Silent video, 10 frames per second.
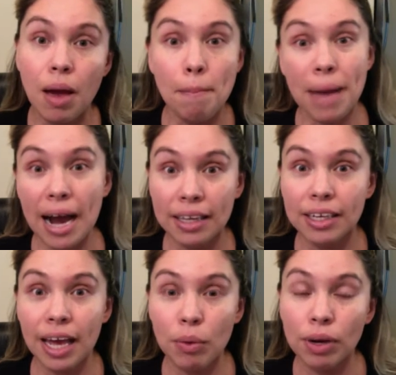Back in the
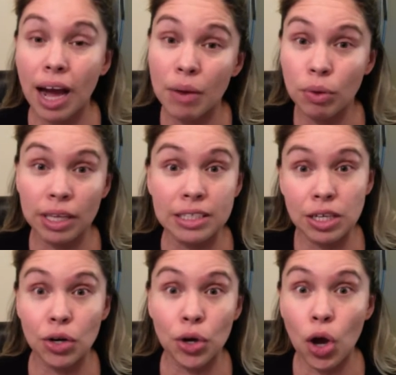day when I really
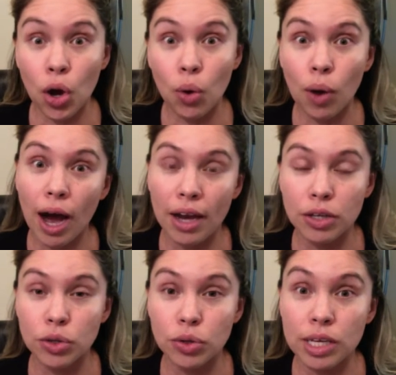didn't know how to
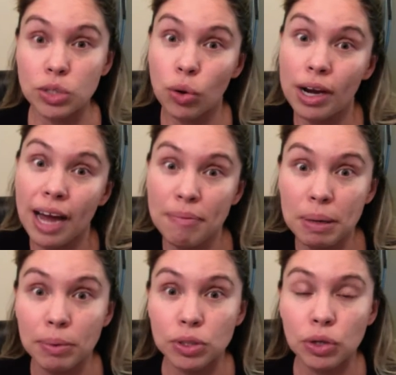do this, or I'd had
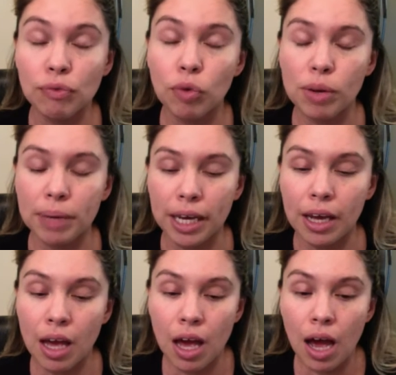people do it for me.
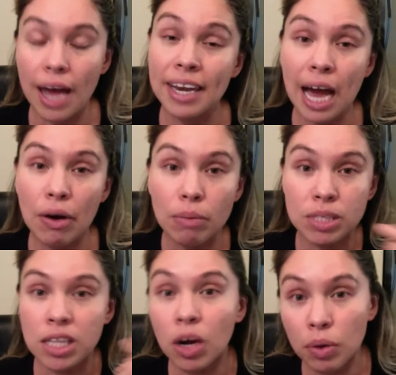And now I'm
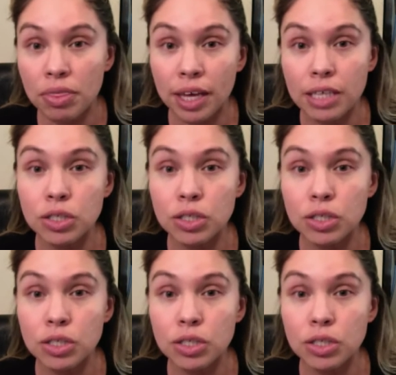stuck with this.